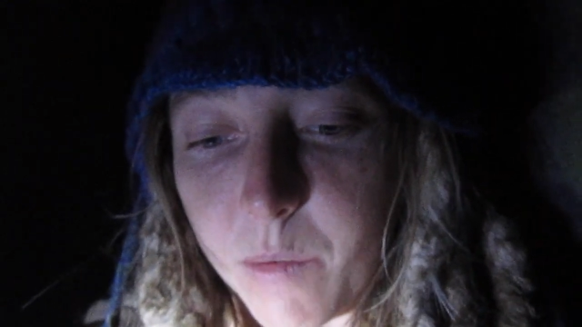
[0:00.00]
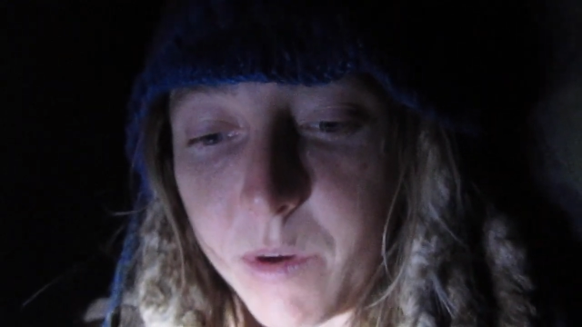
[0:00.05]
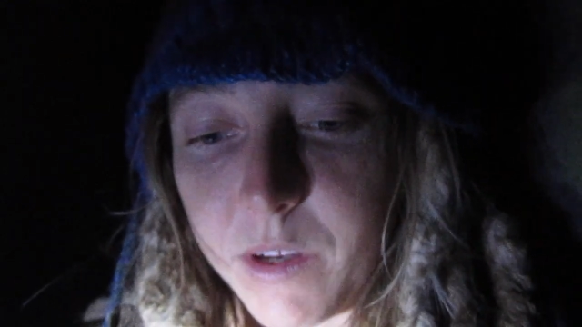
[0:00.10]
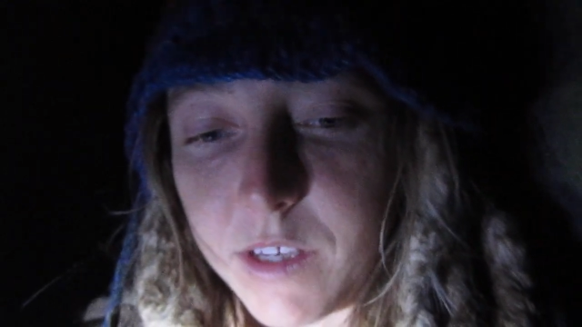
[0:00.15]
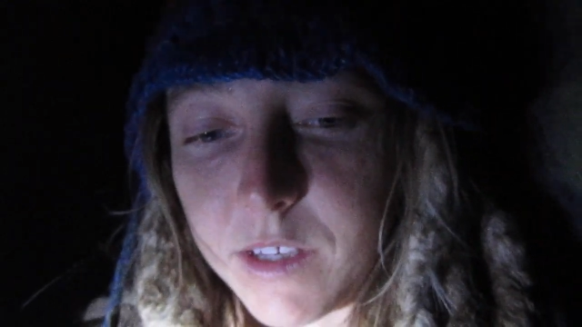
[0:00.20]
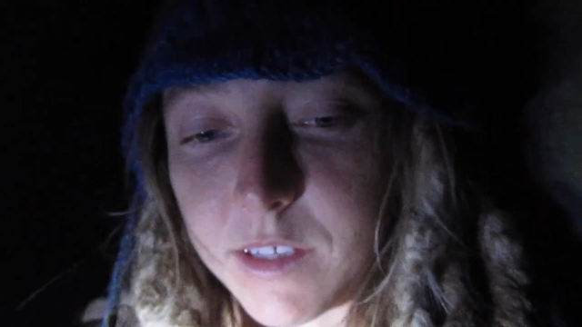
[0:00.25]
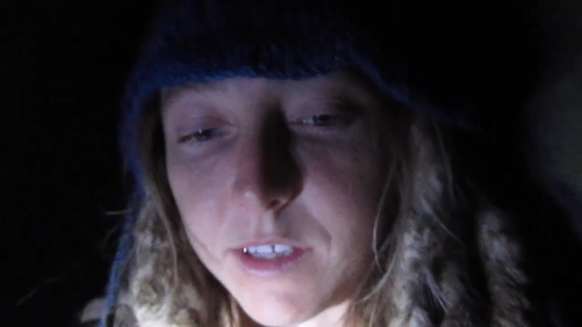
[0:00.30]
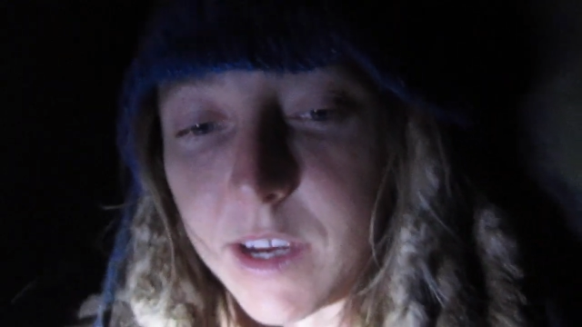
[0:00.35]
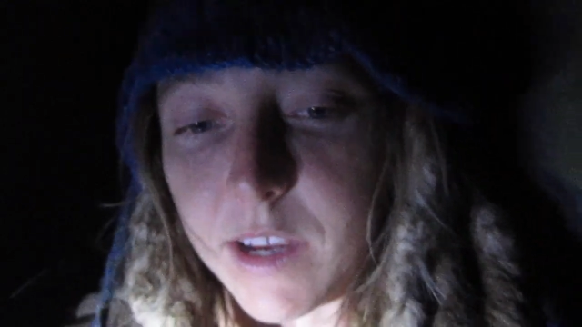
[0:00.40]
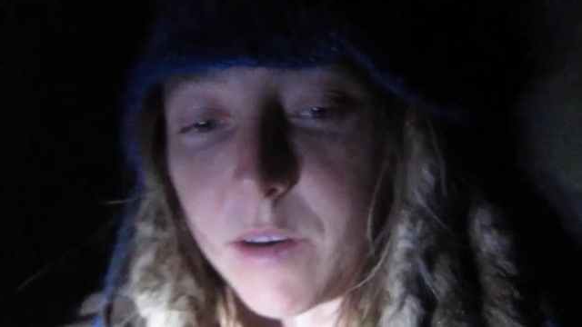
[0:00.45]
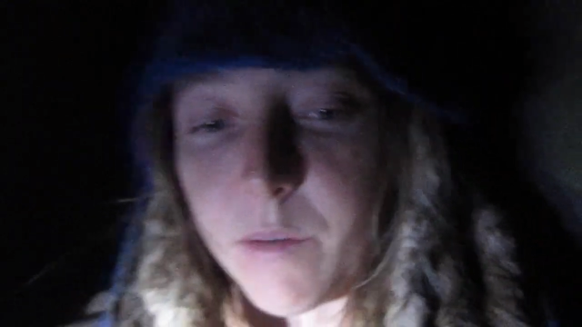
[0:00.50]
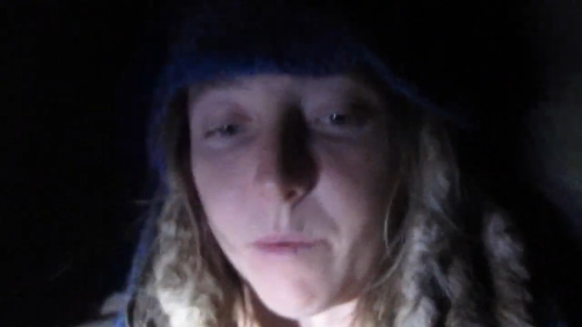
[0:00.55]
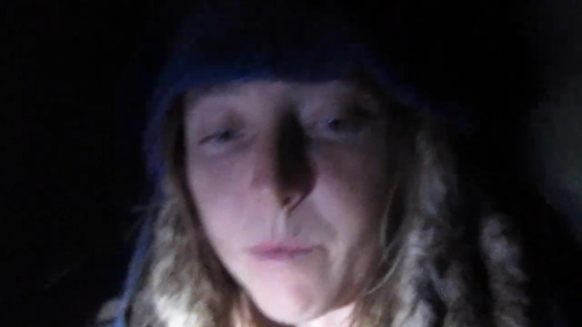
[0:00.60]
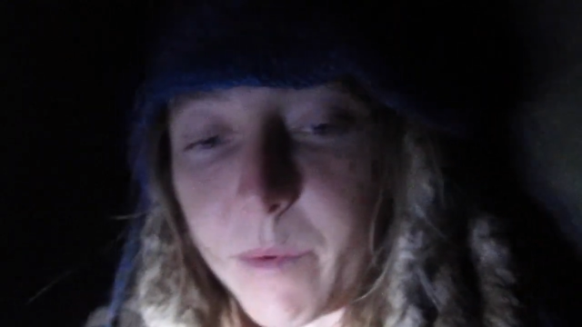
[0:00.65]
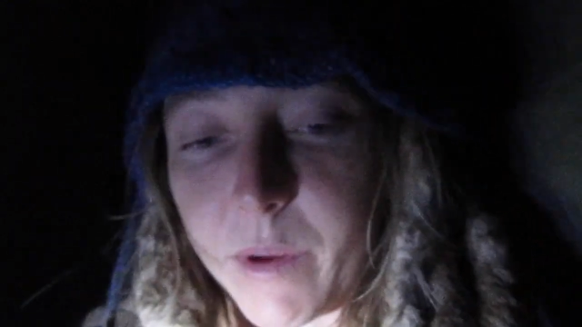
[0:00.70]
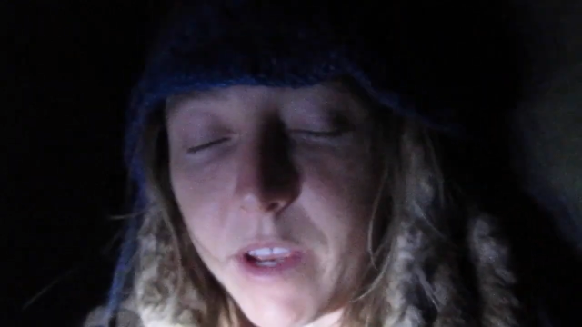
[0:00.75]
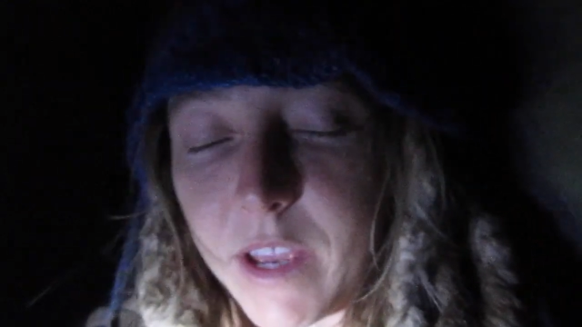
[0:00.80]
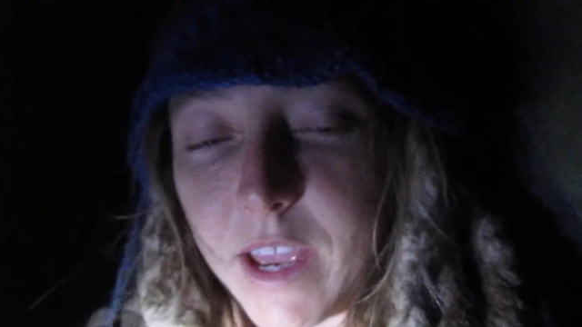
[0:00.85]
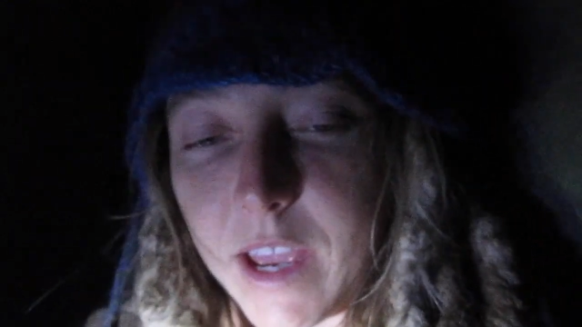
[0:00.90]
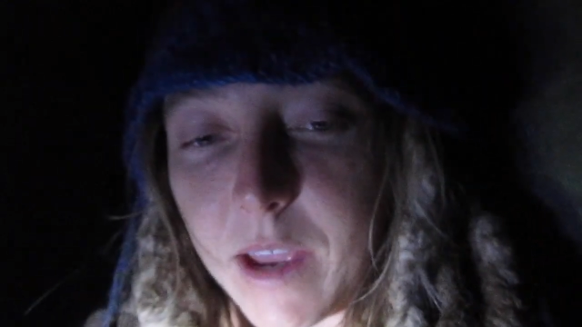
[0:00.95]
we decided when
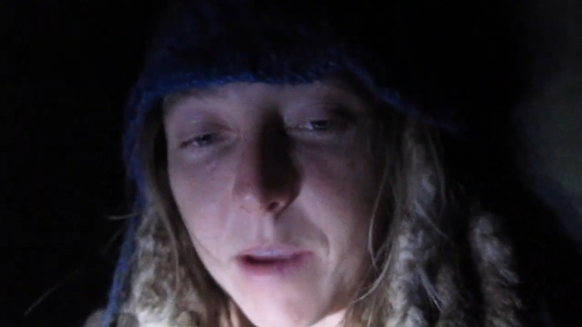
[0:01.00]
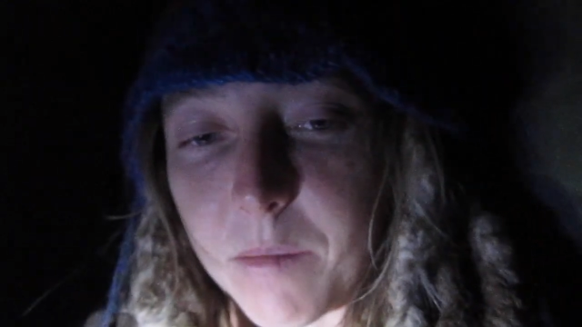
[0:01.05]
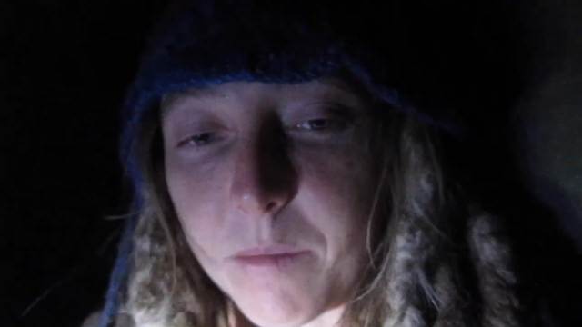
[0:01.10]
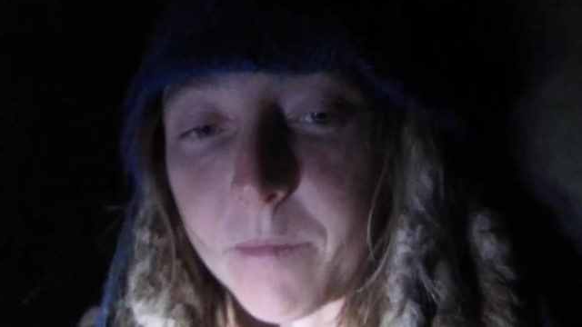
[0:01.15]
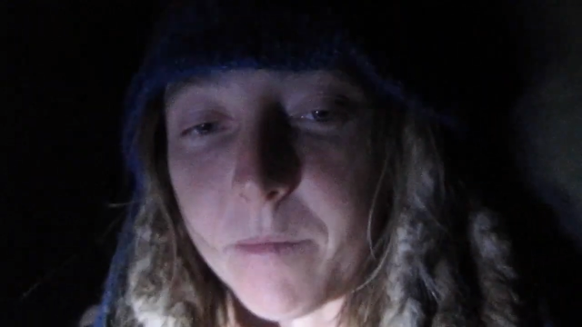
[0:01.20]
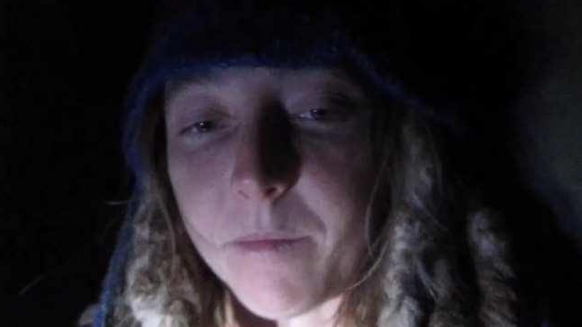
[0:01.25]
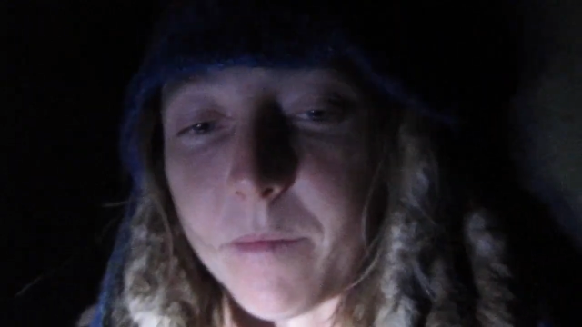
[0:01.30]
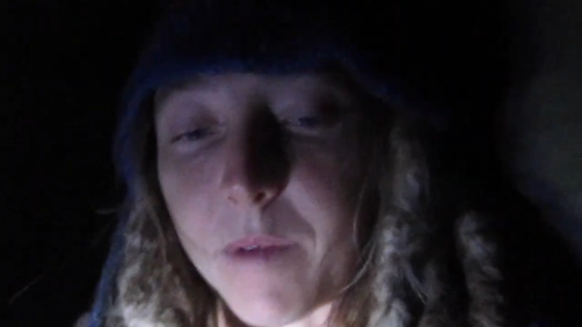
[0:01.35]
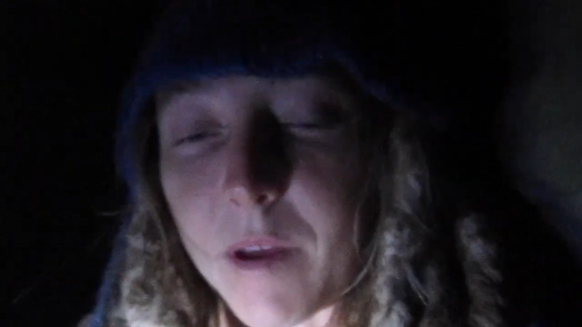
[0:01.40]
we came